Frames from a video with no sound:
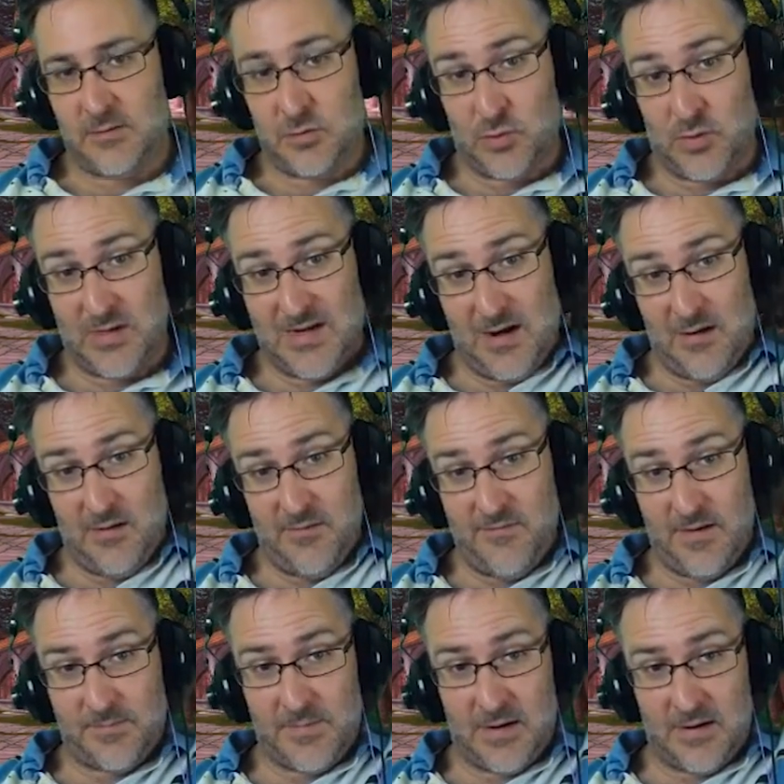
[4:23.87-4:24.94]
20
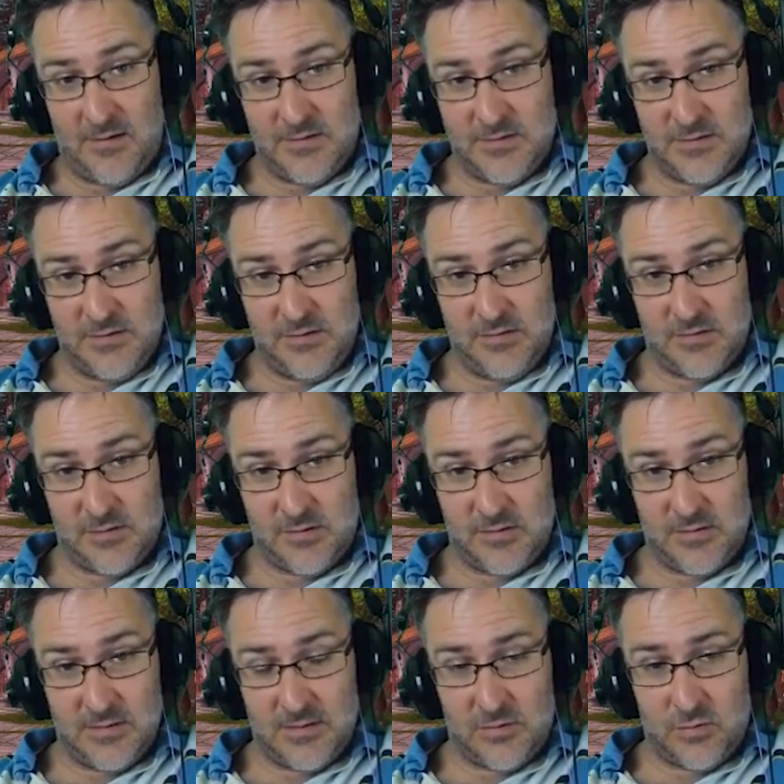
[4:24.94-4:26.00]
artifact power to your
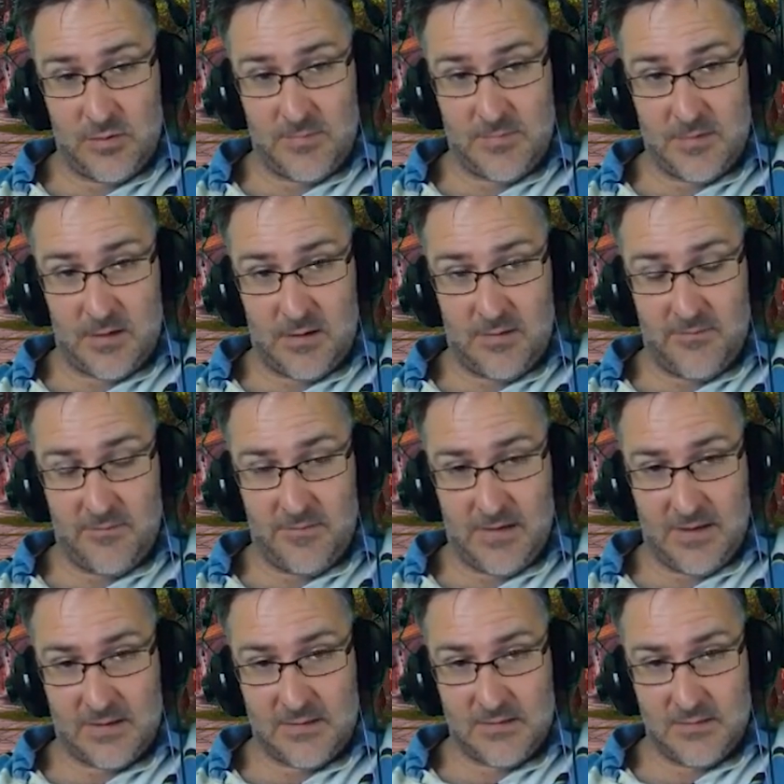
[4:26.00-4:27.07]
currently equipped
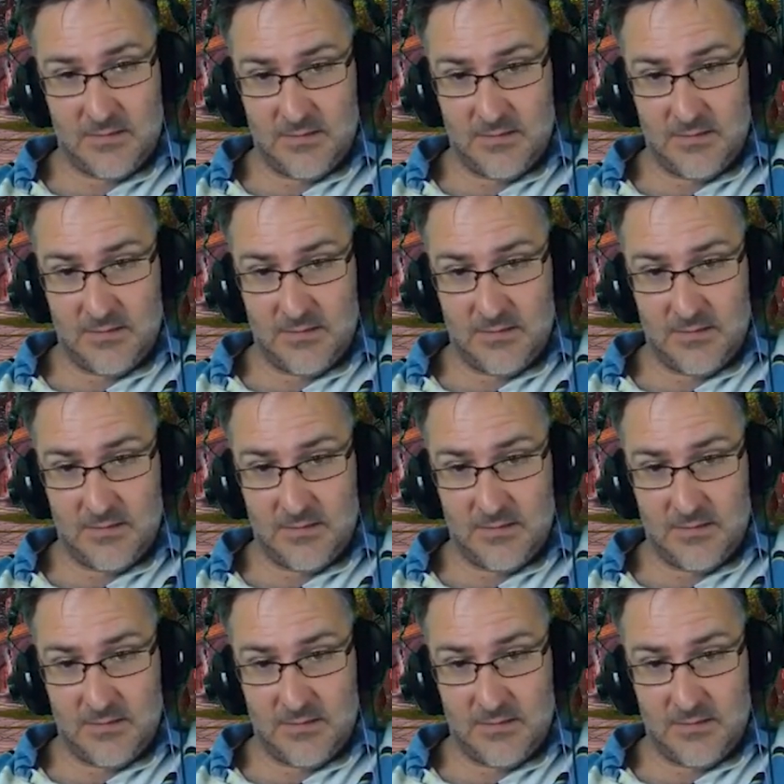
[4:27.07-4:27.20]
artifact.